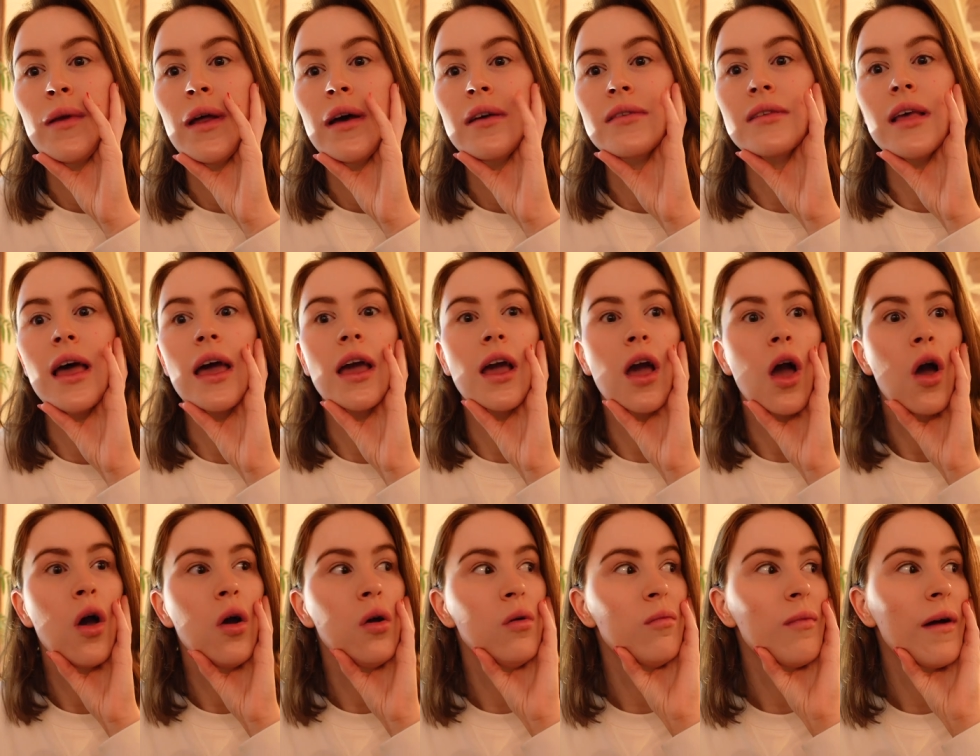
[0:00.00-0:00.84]
And I was like,
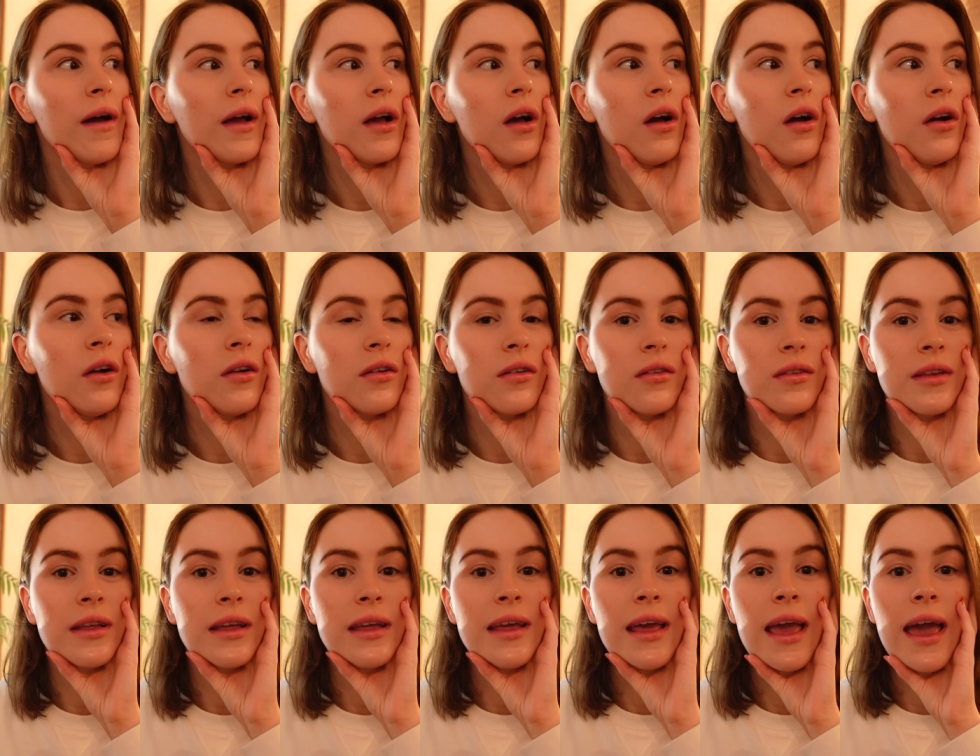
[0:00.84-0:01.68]
oh my God,
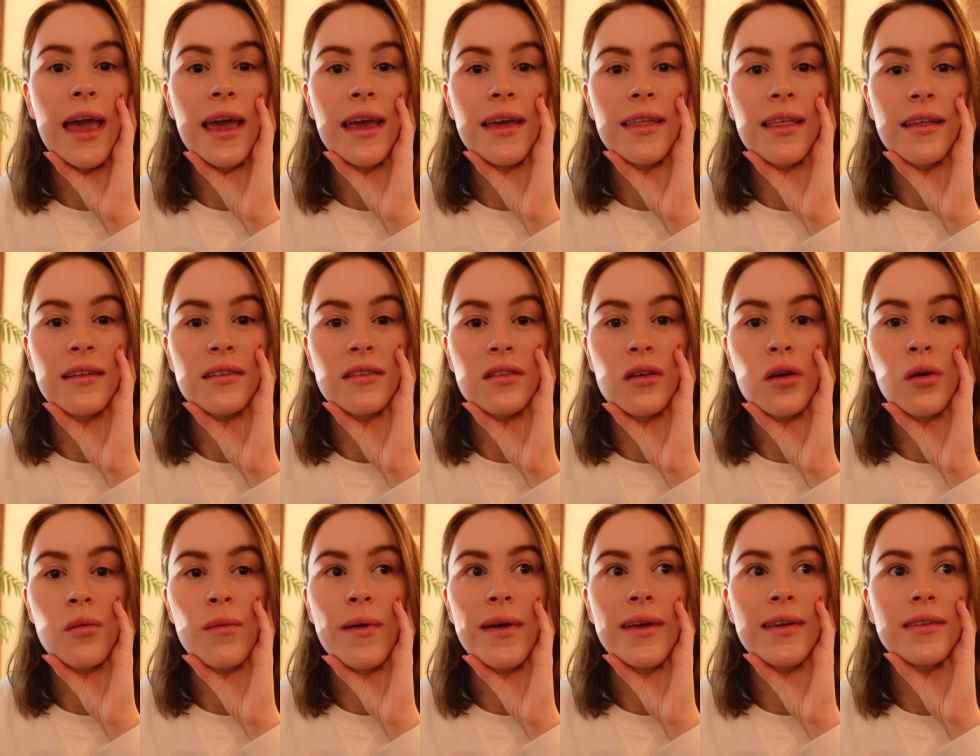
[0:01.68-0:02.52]
yay, that's
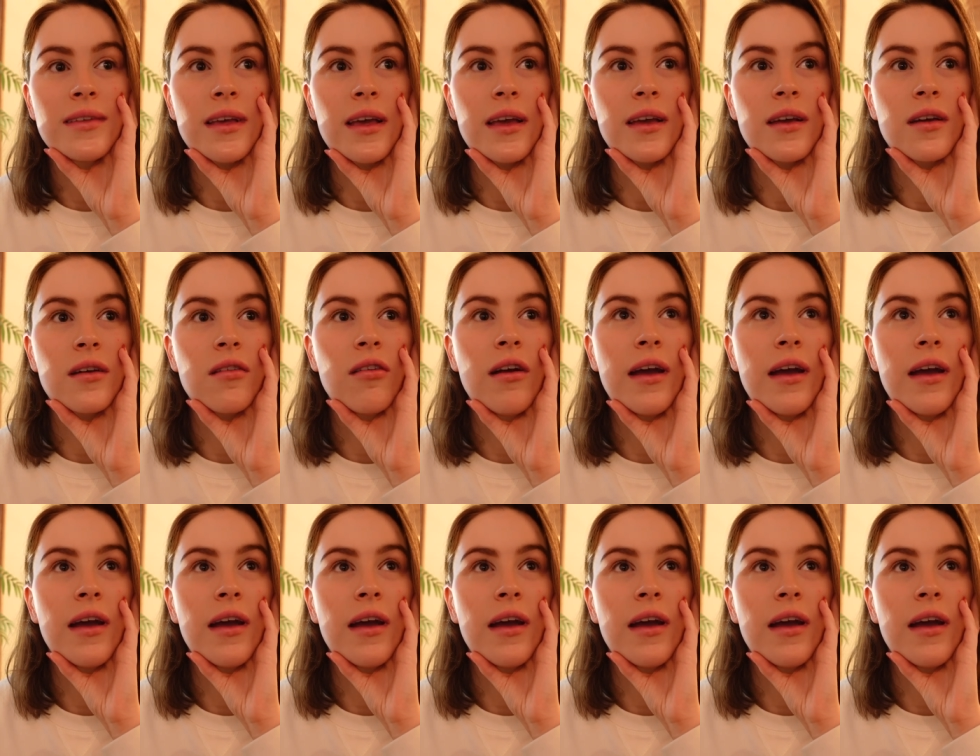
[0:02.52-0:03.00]
so amazing.